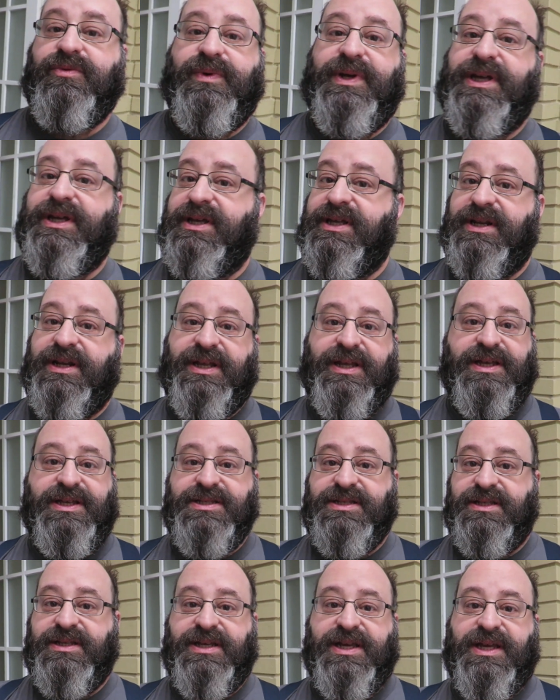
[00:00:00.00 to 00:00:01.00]
we can
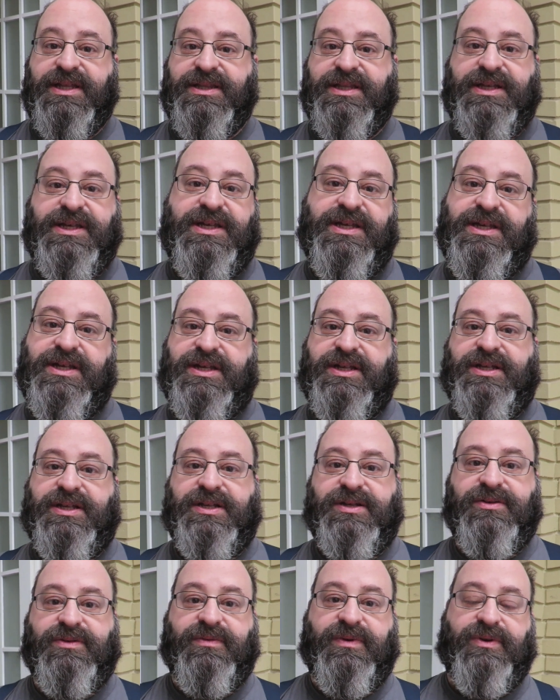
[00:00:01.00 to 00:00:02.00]
easily get the key
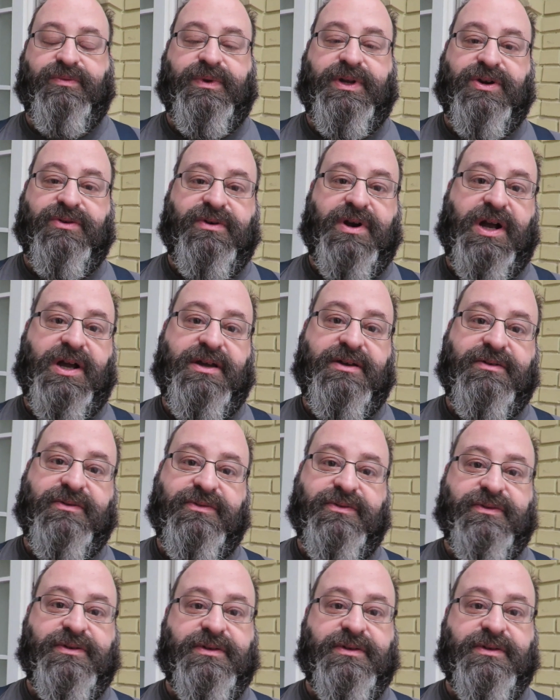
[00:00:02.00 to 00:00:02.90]
when we arrive,